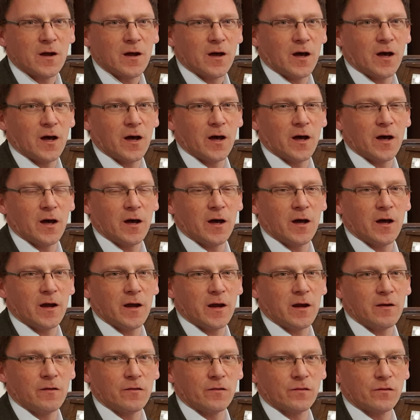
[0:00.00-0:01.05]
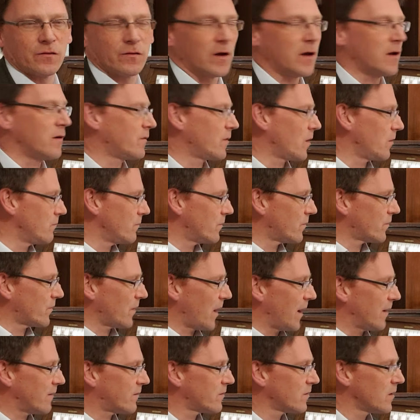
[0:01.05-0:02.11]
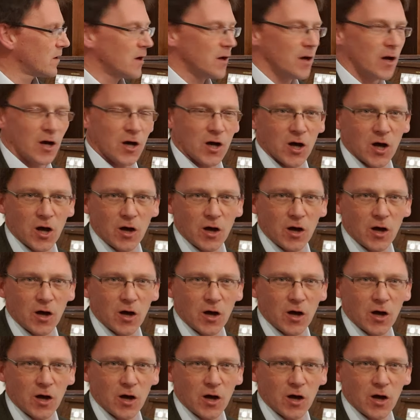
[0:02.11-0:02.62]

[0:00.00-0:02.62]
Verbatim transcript: uh, his, his own set uh,